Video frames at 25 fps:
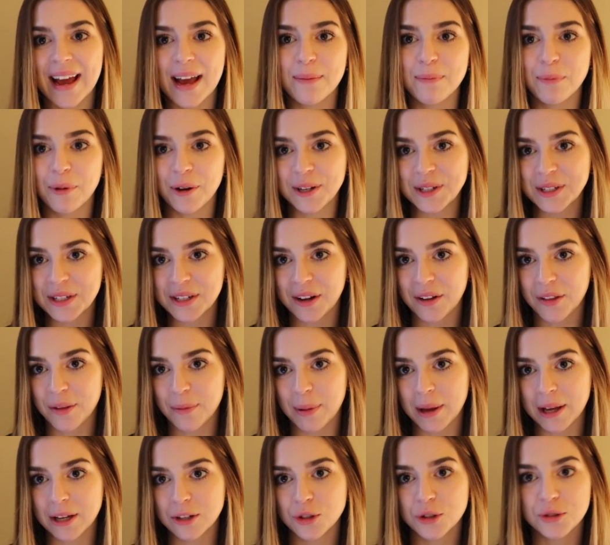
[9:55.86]
I printed all the
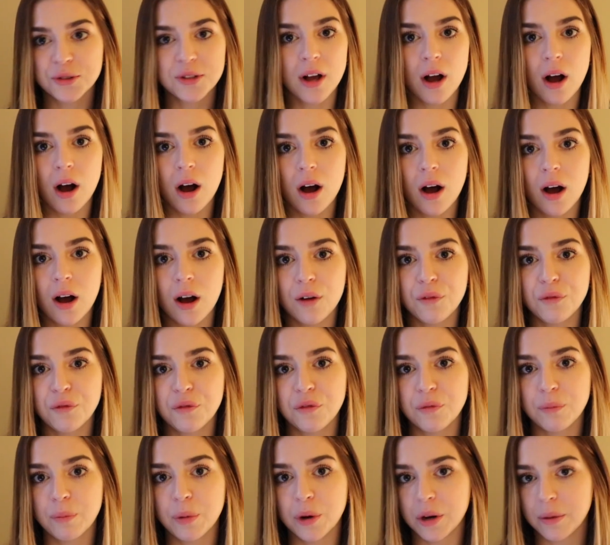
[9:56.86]
pictures
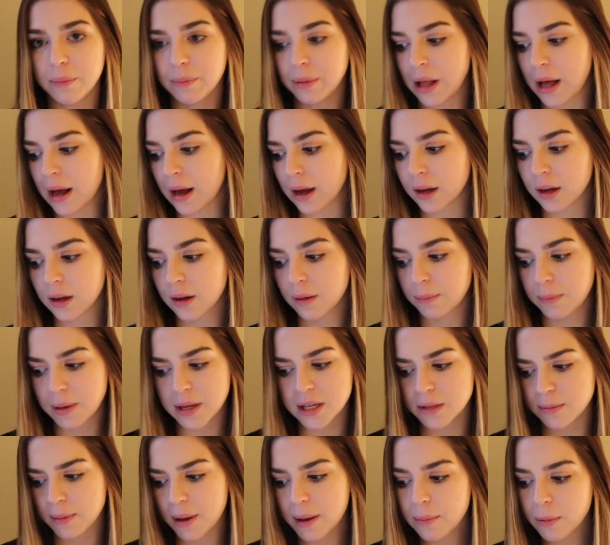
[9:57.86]
off, put a black
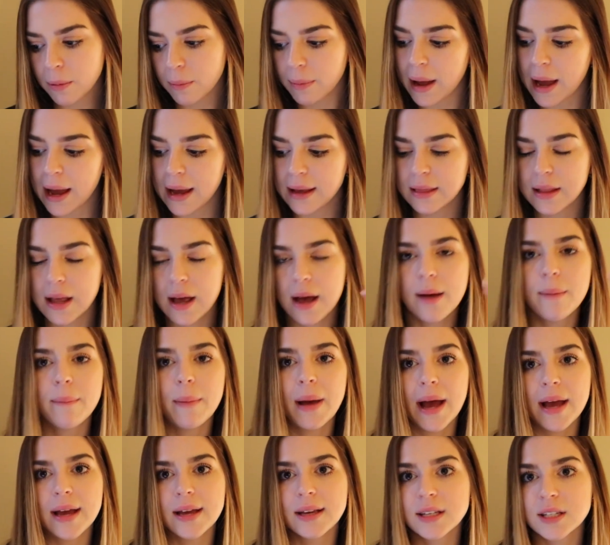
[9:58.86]
piece of paper behind them.
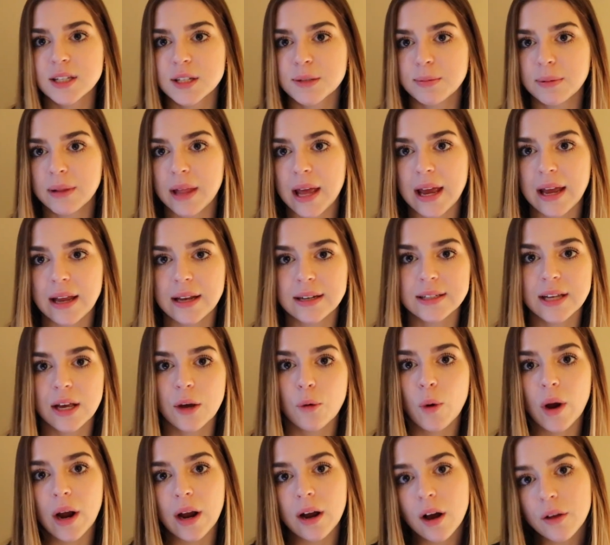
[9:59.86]
I explained
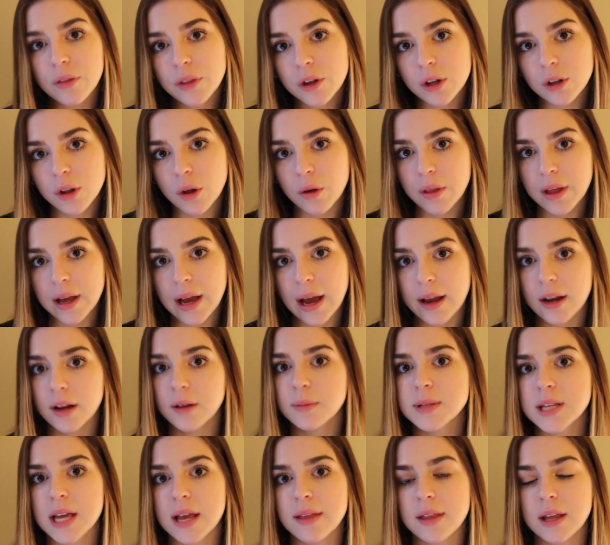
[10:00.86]
like where I got the clothing
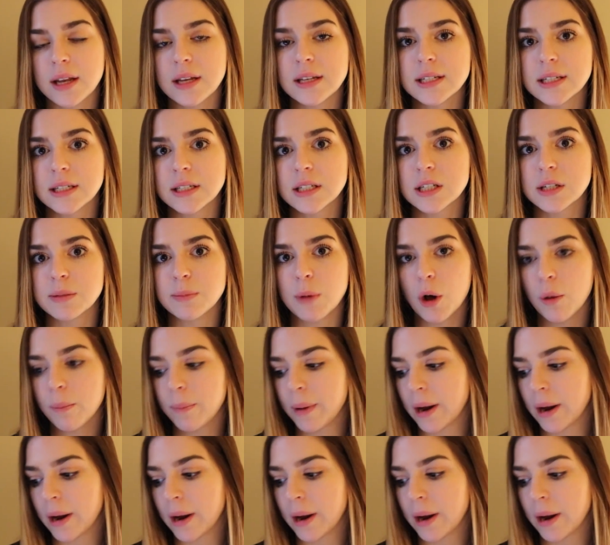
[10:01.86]
items and then did a small